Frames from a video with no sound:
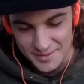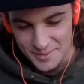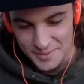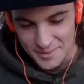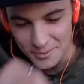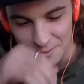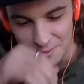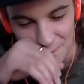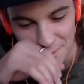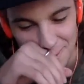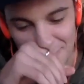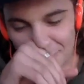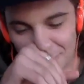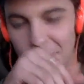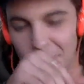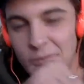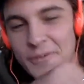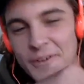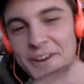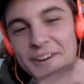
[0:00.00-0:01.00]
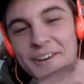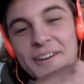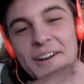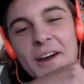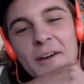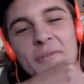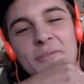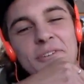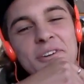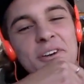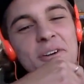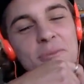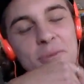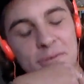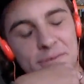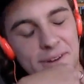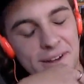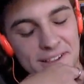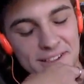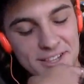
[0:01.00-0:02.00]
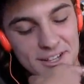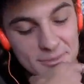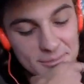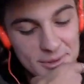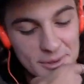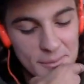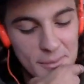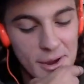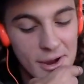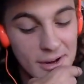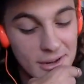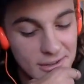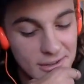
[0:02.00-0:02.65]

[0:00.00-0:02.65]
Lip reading: I mean, we'll figure it out when you're here. We'll find something, Mike.